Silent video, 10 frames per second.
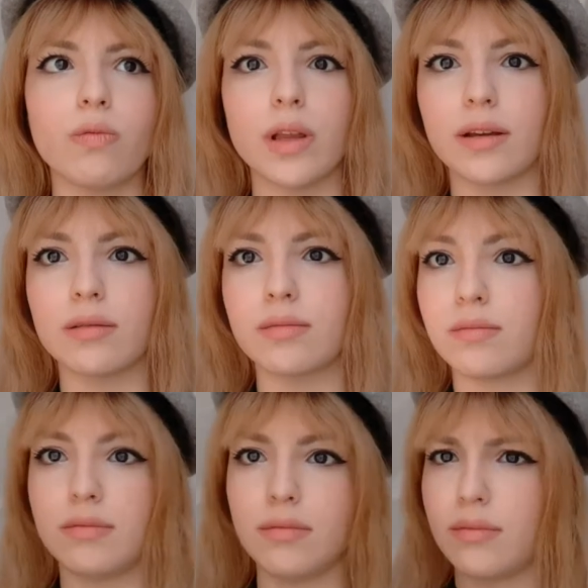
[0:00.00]
like
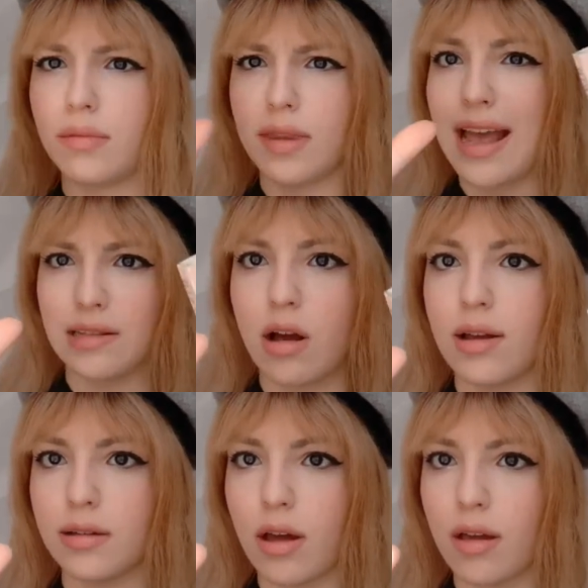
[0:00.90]
that
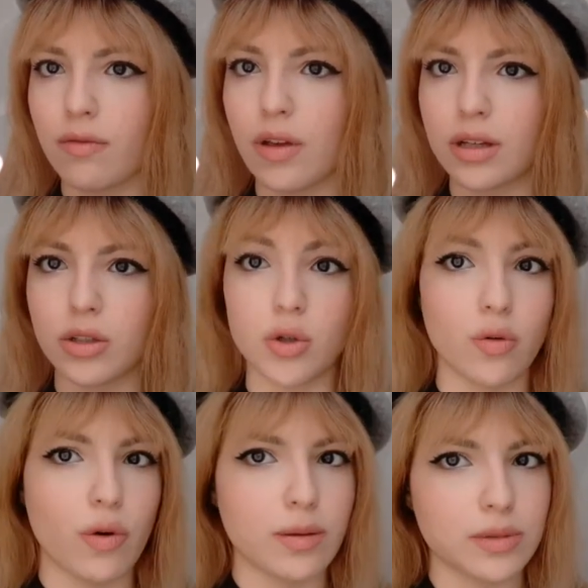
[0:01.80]
kind of effect, you know
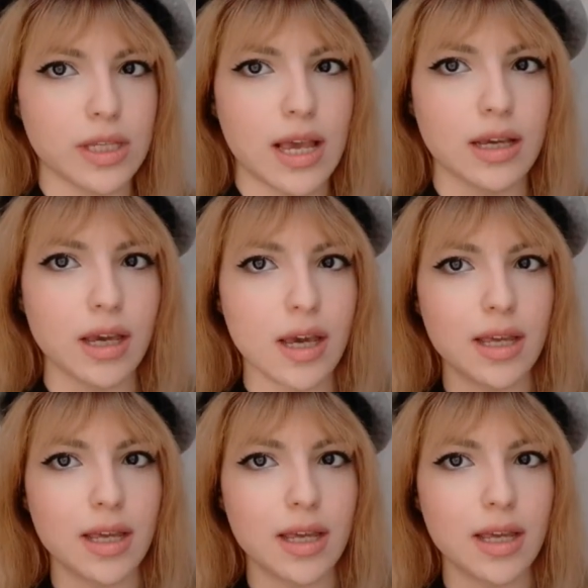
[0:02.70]
what I'm saying?